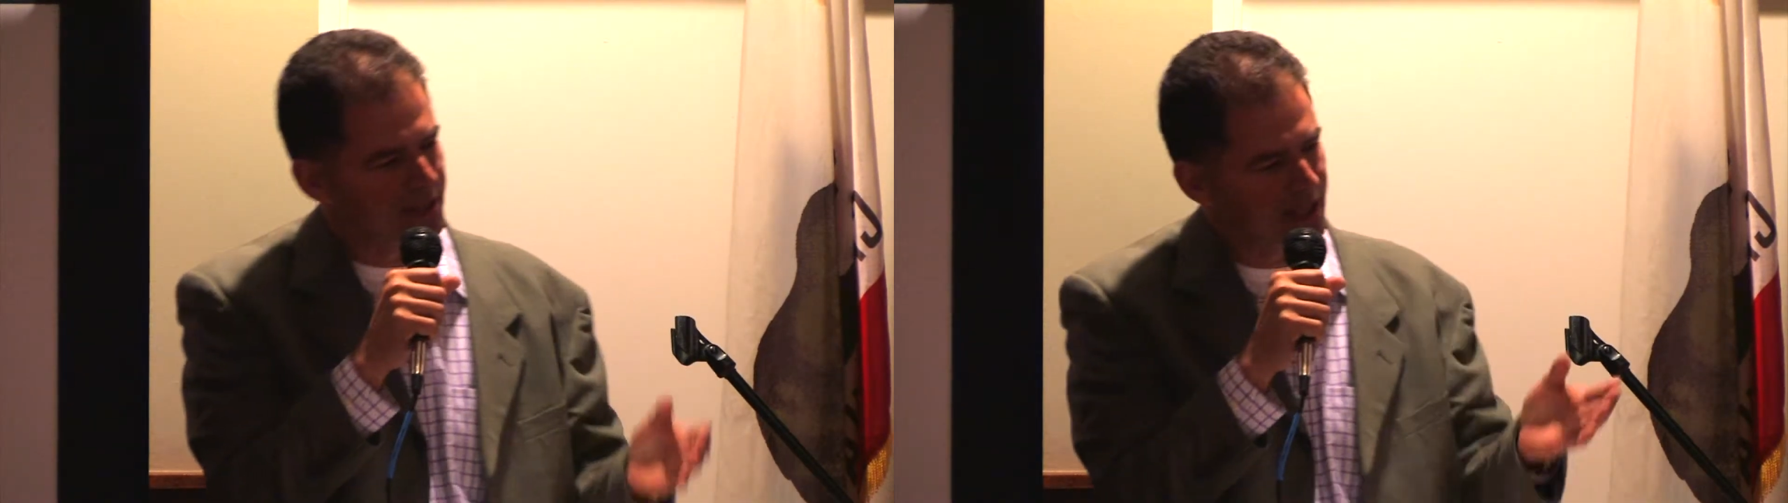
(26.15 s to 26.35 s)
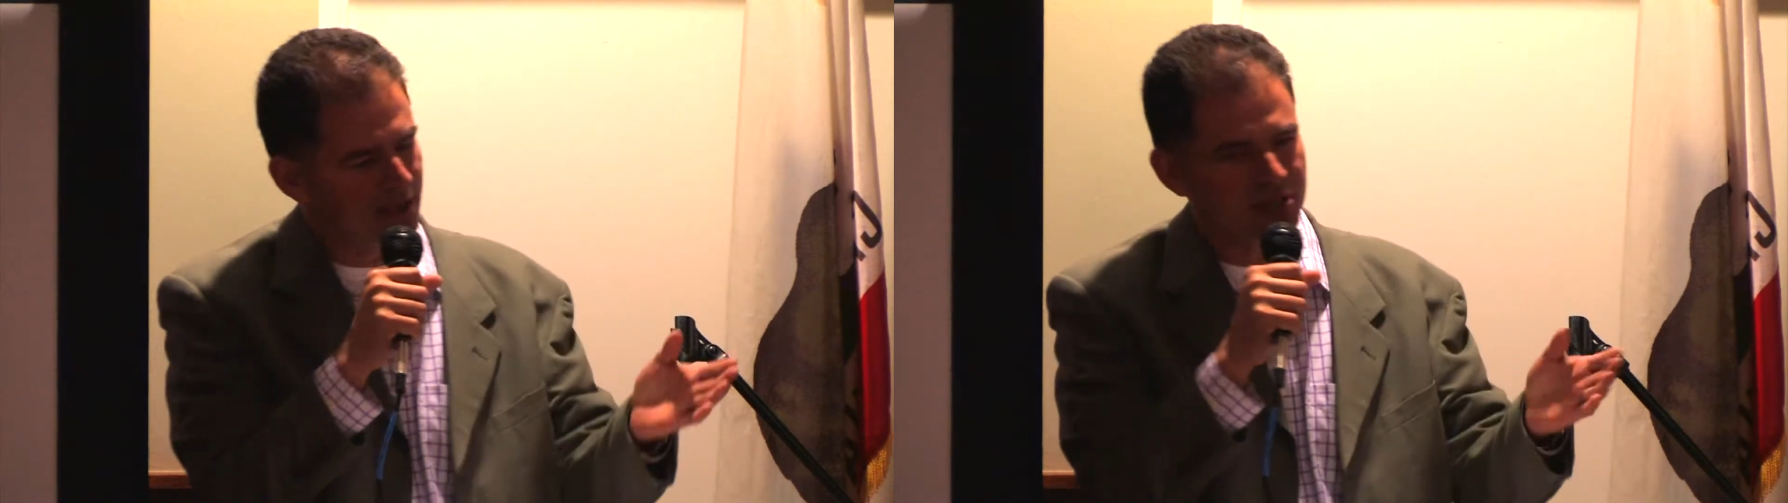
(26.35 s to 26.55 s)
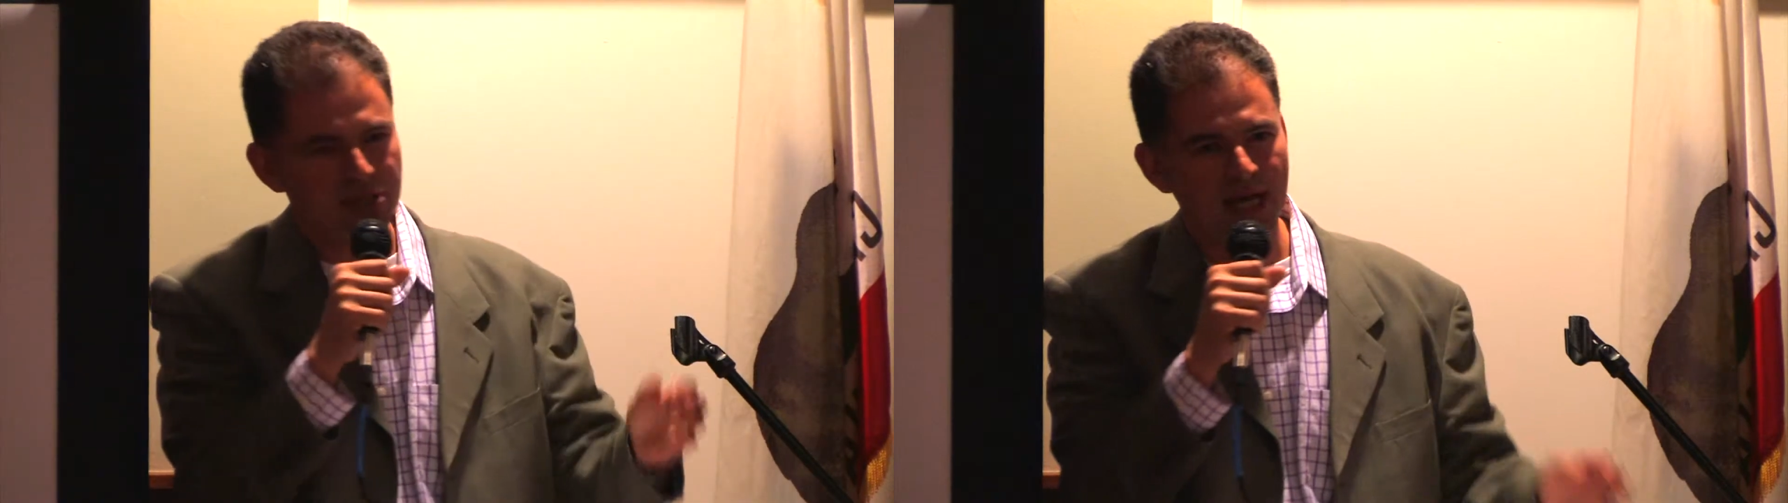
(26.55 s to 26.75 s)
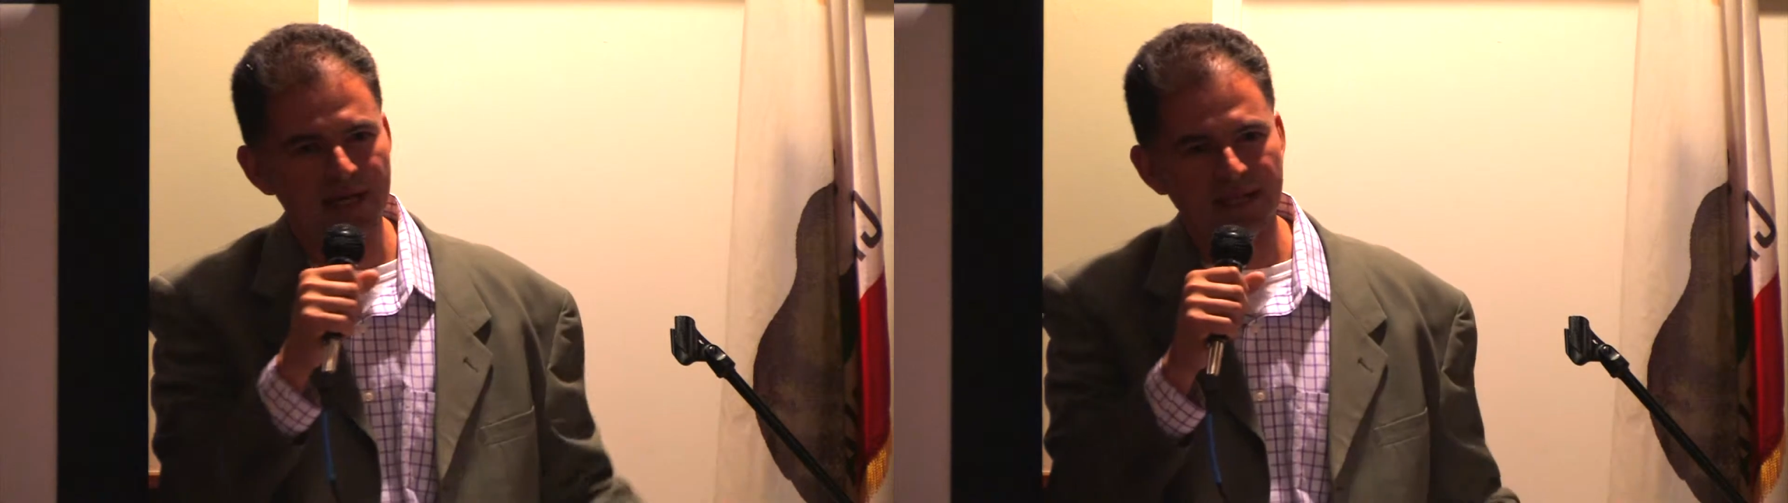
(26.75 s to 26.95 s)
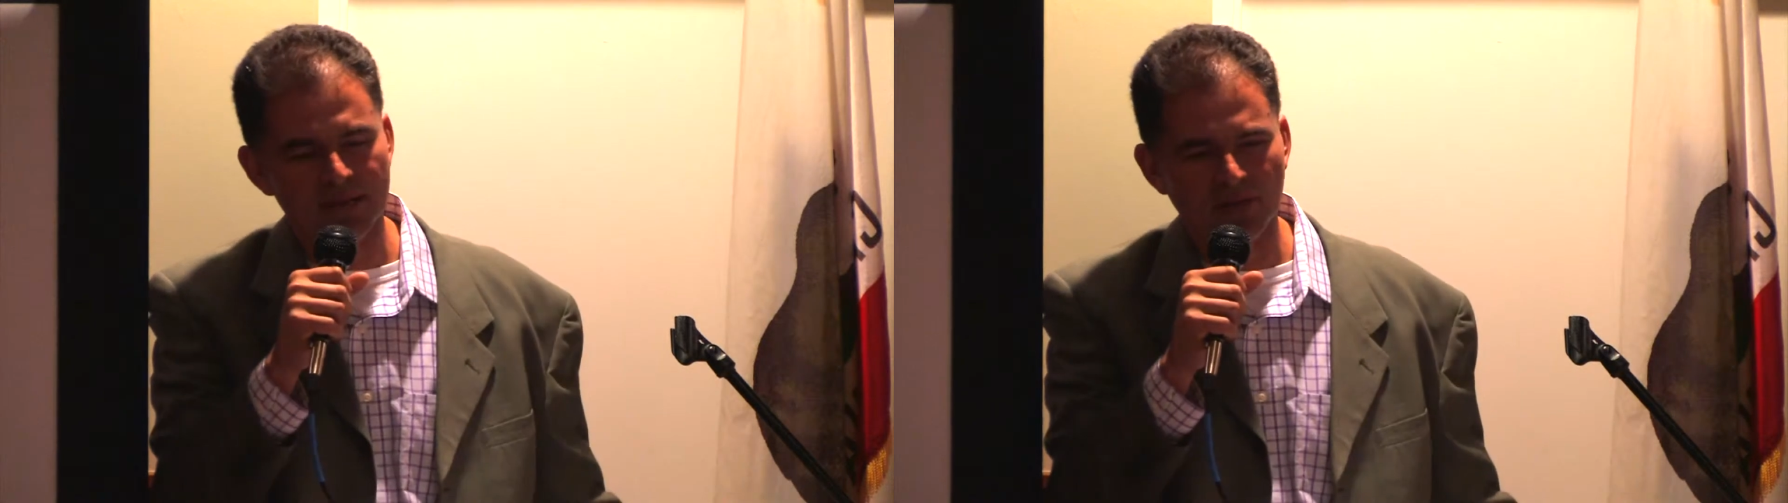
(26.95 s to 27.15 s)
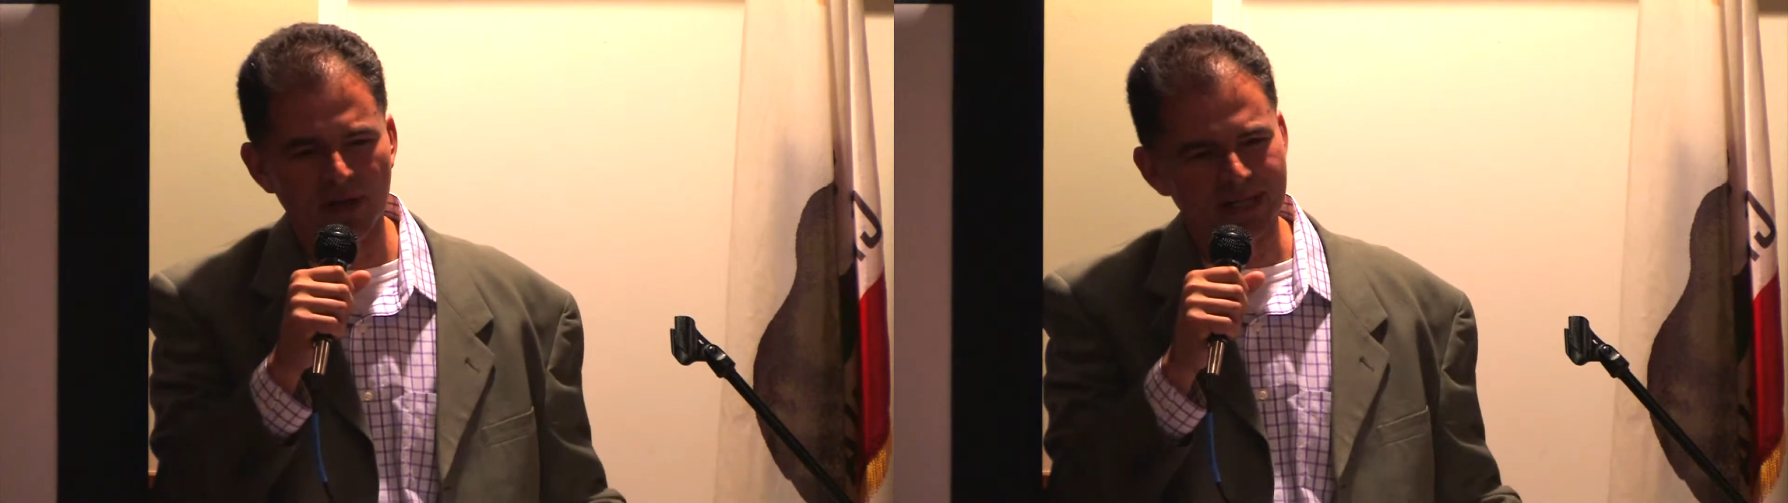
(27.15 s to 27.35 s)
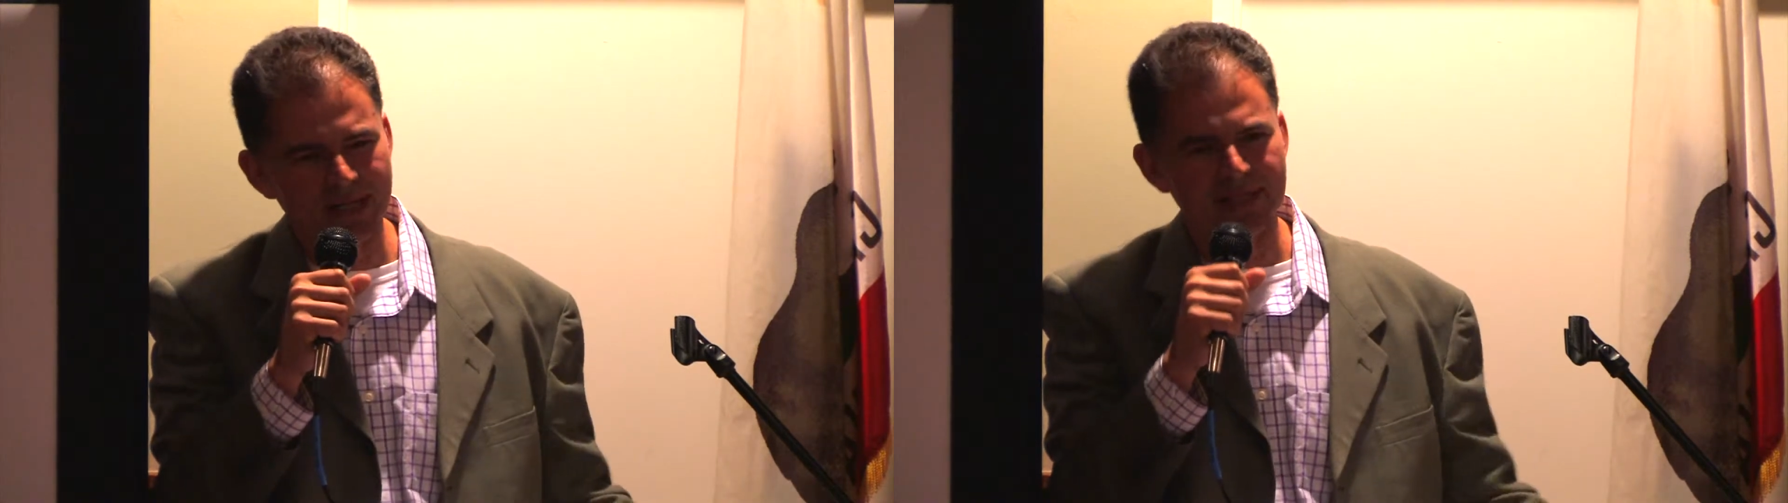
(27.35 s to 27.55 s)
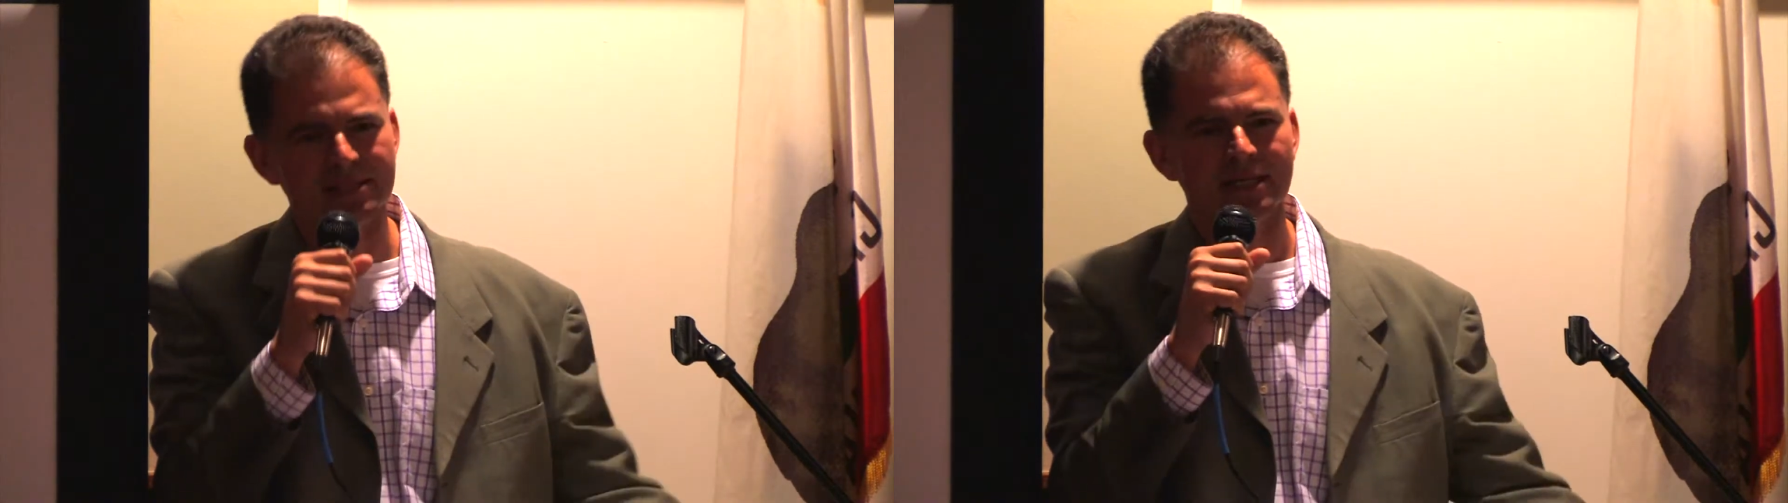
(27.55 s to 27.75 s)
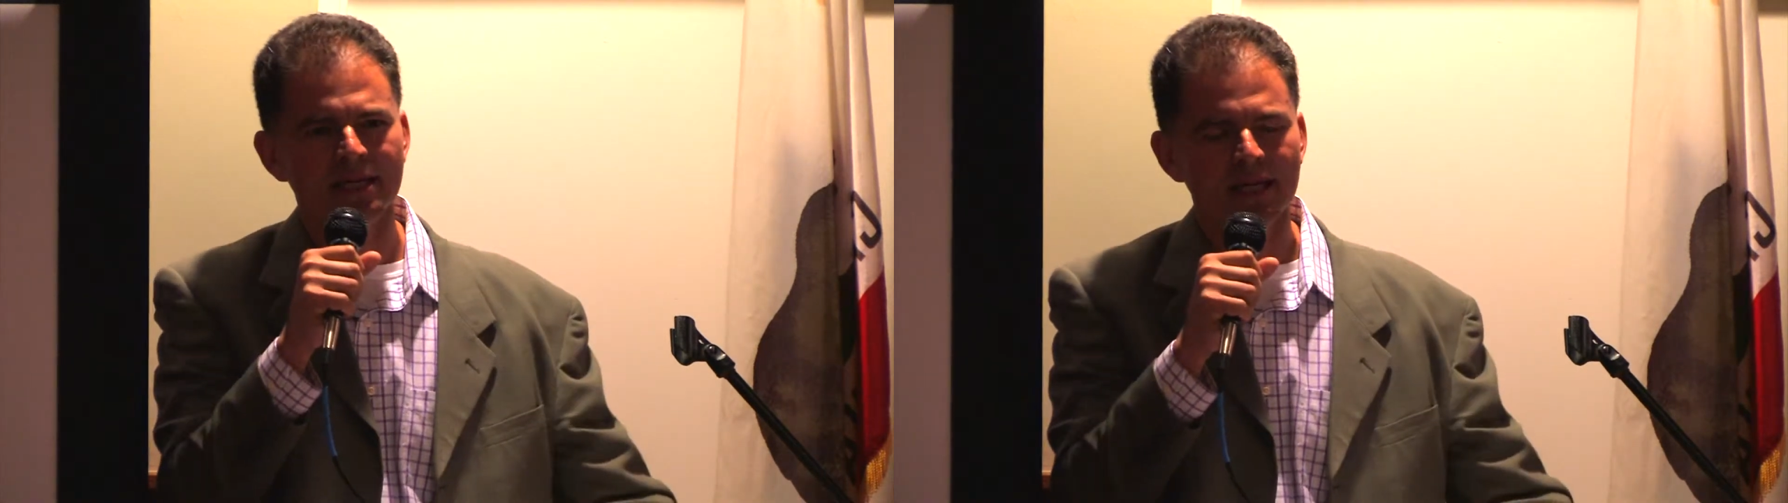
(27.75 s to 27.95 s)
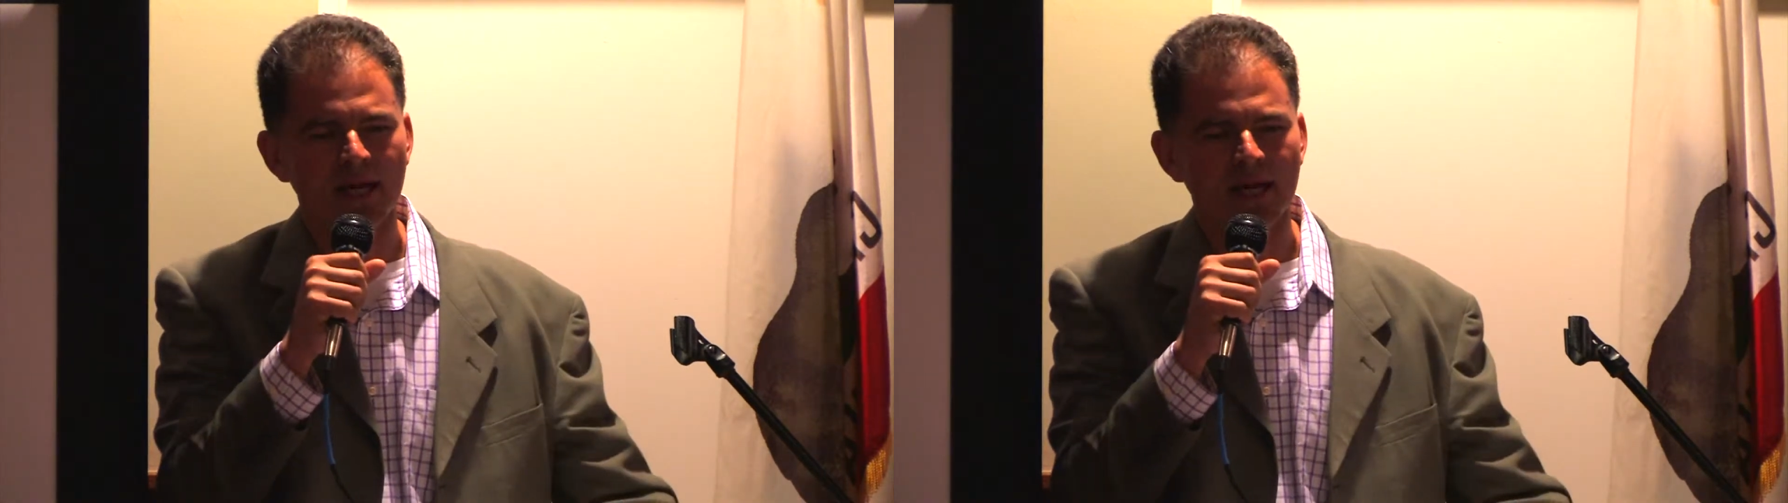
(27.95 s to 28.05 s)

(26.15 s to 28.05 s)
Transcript: telling Shannon and Mark, yes,